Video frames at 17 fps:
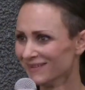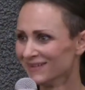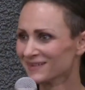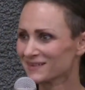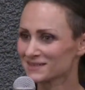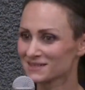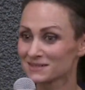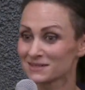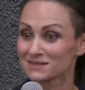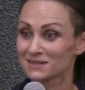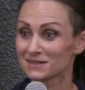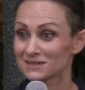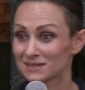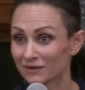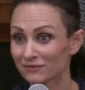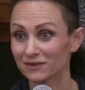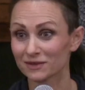because this is the
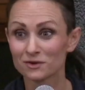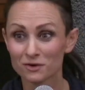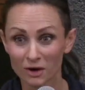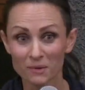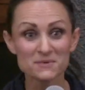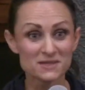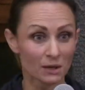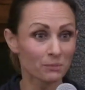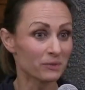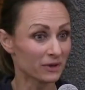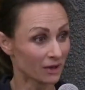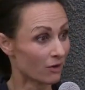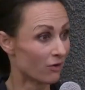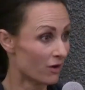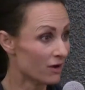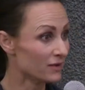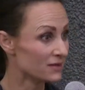stuff that crops up in
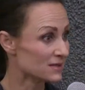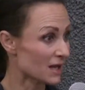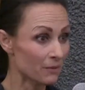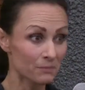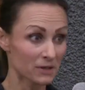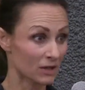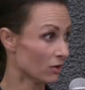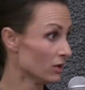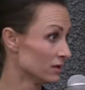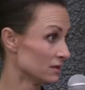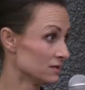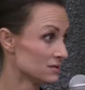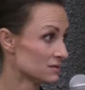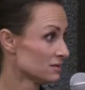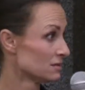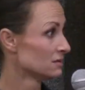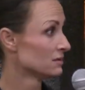our hearts. I'm being
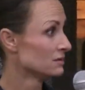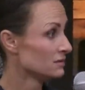honest.